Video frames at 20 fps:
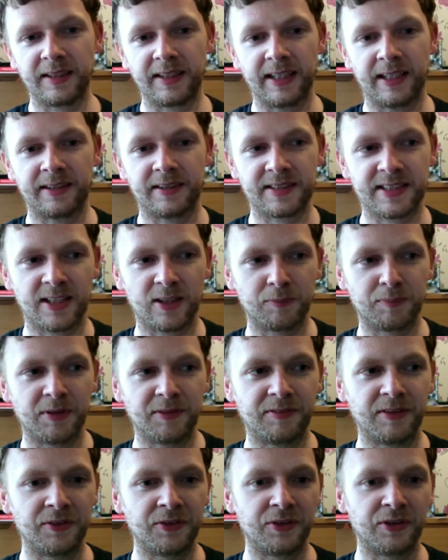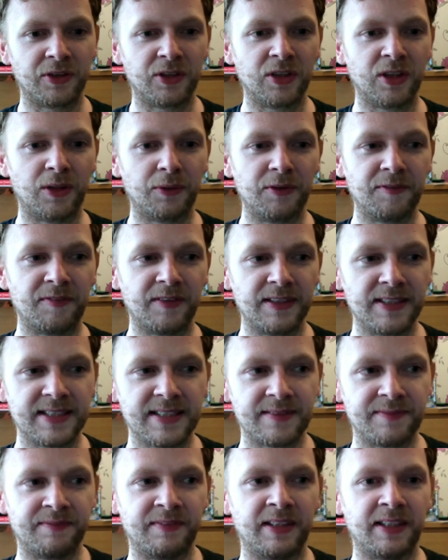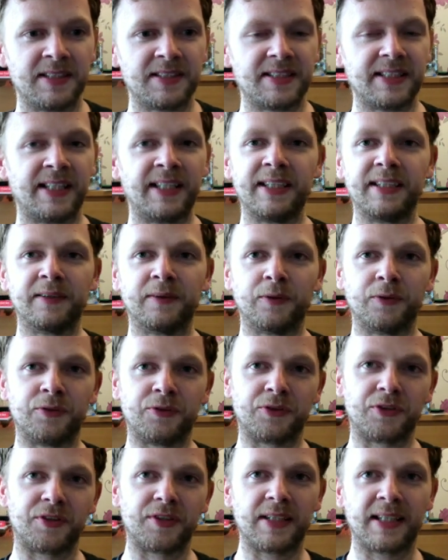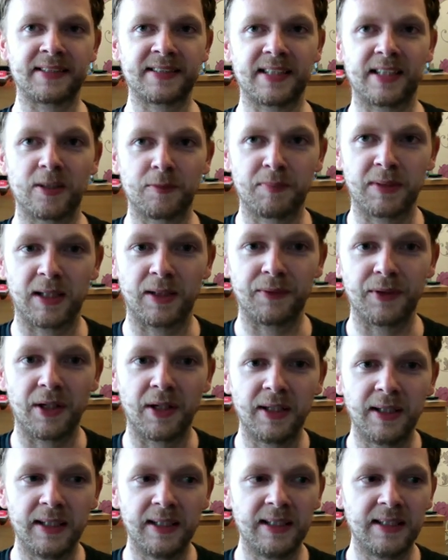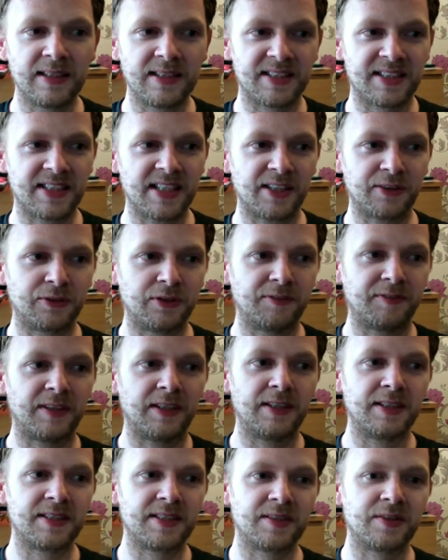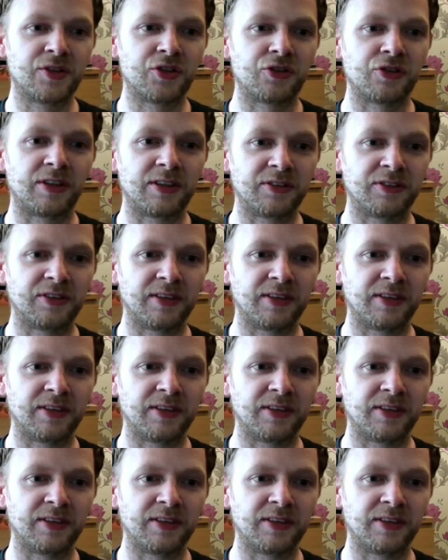Get an attack buff on your core with this, there's 800 attack power. Sacrifice Strong